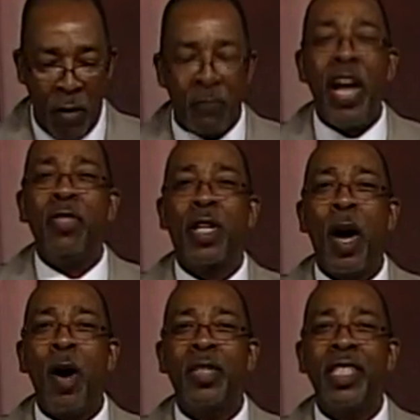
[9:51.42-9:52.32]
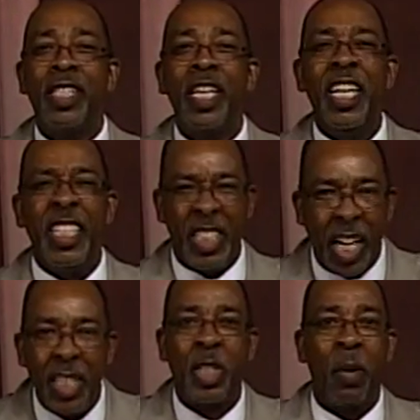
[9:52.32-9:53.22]
faith causes the
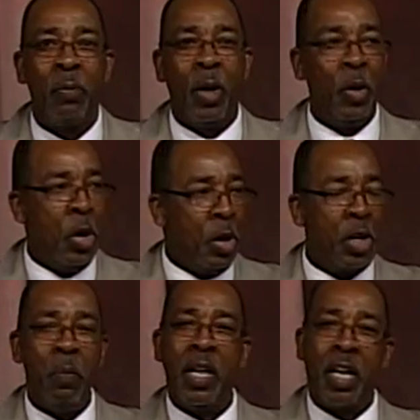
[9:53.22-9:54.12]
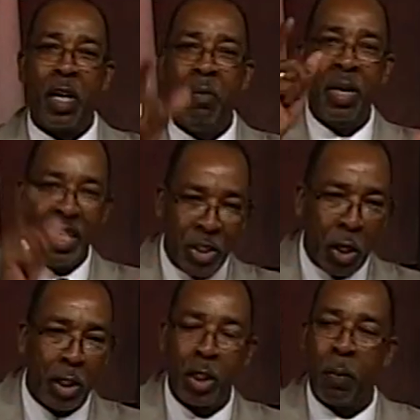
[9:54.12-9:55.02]
untouchable to become
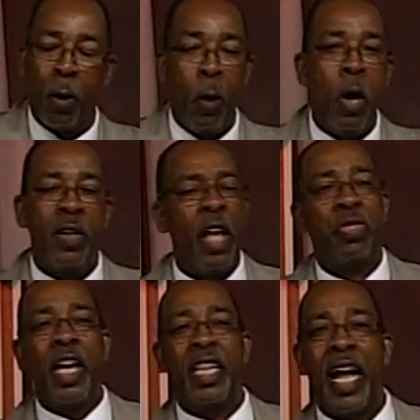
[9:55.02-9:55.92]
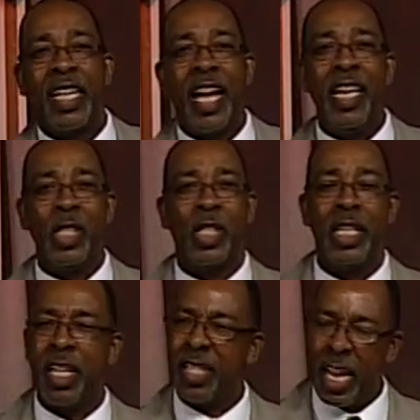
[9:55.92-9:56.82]
touchable. That thing that I can't see,
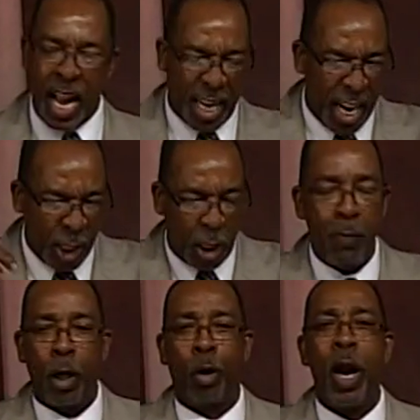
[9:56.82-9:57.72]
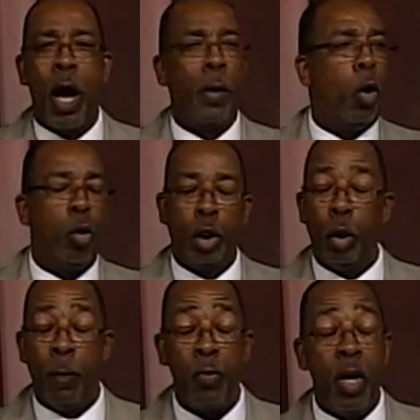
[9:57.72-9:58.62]
that thing I can't seem to grab hold
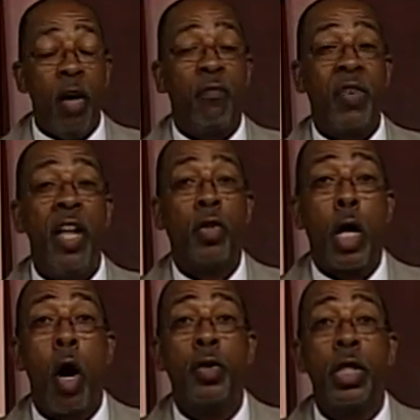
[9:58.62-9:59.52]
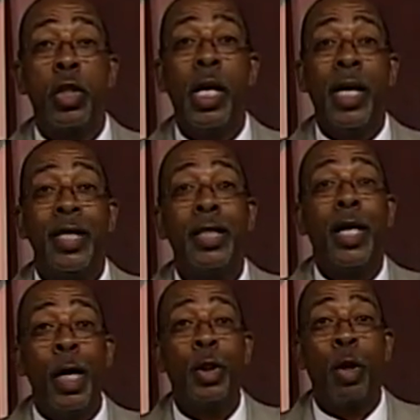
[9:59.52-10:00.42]
to. Faith causes the
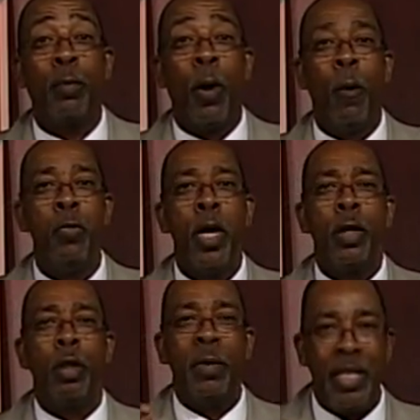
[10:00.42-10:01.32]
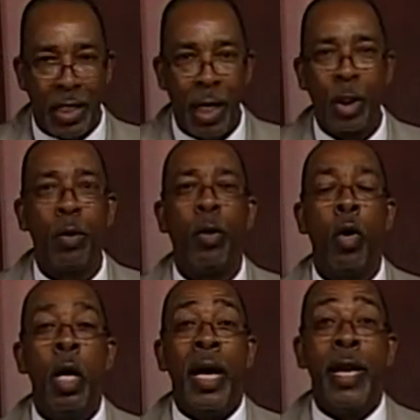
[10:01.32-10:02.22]
untouchable to be
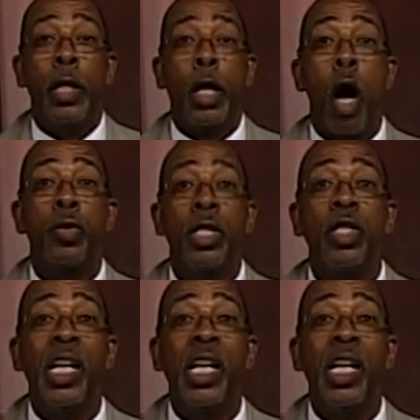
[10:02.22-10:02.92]
touchable, and it causes the